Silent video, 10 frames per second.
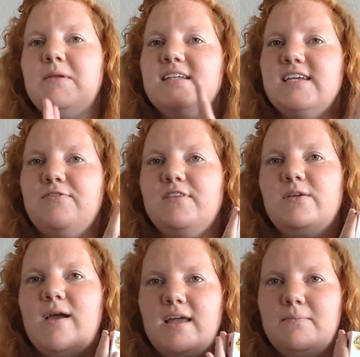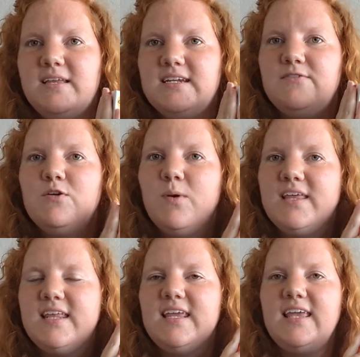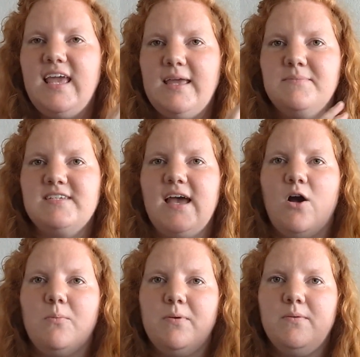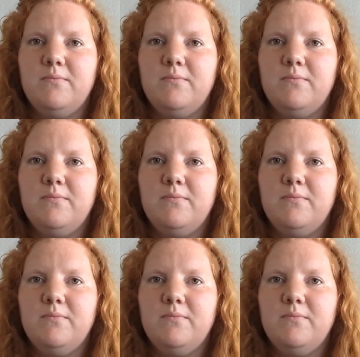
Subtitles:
And I definitely recommend it if you want to get a game to help,